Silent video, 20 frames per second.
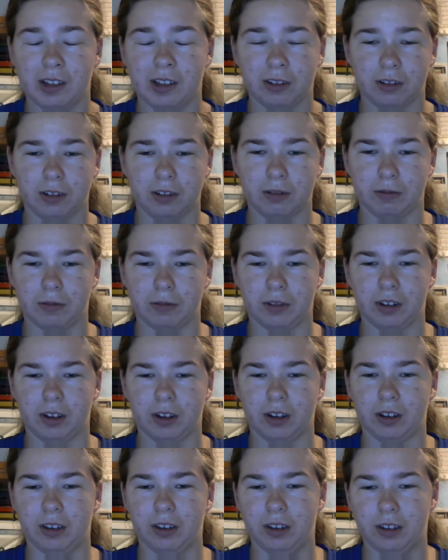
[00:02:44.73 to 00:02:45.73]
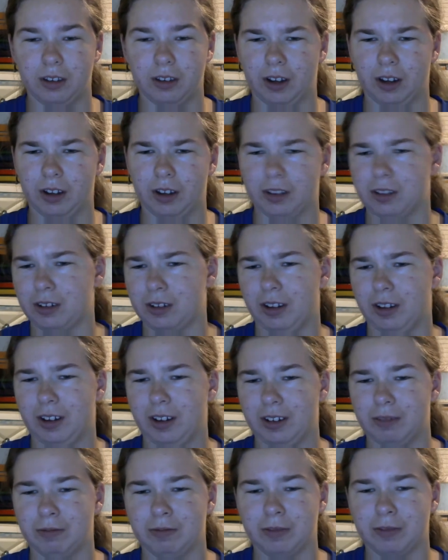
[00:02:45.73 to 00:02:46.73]
service dog last
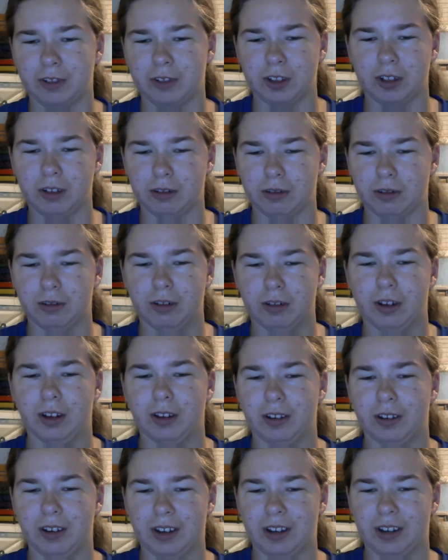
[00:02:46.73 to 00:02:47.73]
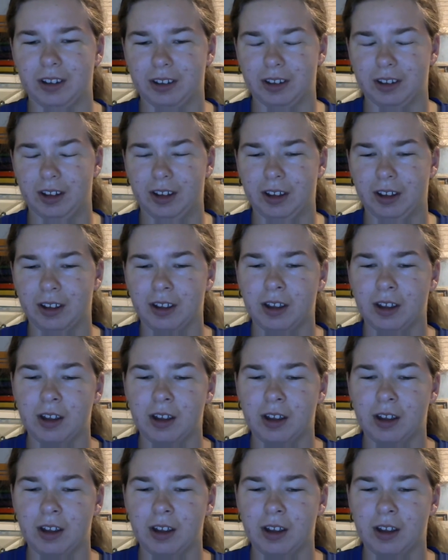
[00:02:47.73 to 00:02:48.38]
night, seizure dog type thing.